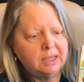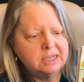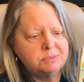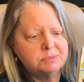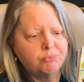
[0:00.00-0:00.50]

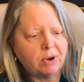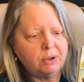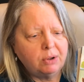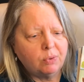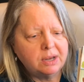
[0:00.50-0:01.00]
His
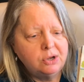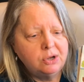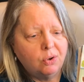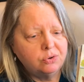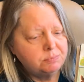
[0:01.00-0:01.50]
bright red
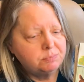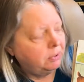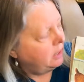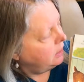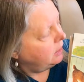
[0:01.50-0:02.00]
nose
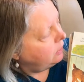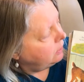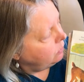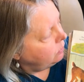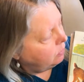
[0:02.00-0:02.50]
blended
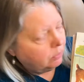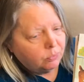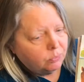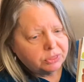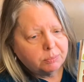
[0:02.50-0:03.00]
in
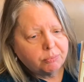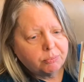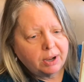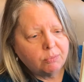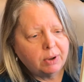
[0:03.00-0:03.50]
with the
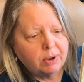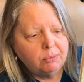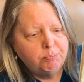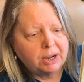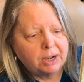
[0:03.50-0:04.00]
bright
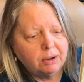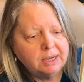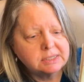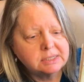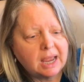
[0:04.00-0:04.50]
red
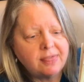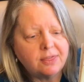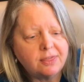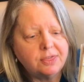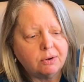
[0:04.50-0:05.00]
berries, and
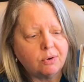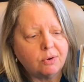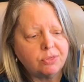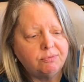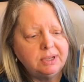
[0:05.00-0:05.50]
the thick
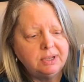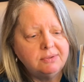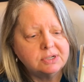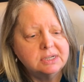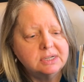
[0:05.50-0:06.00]
growth of
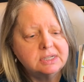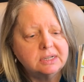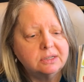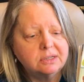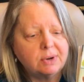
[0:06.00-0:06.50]
leaves
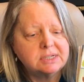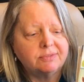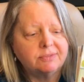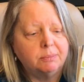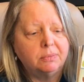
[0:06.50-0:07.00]
concealed the rest
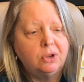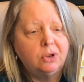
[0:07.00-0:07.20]
of him.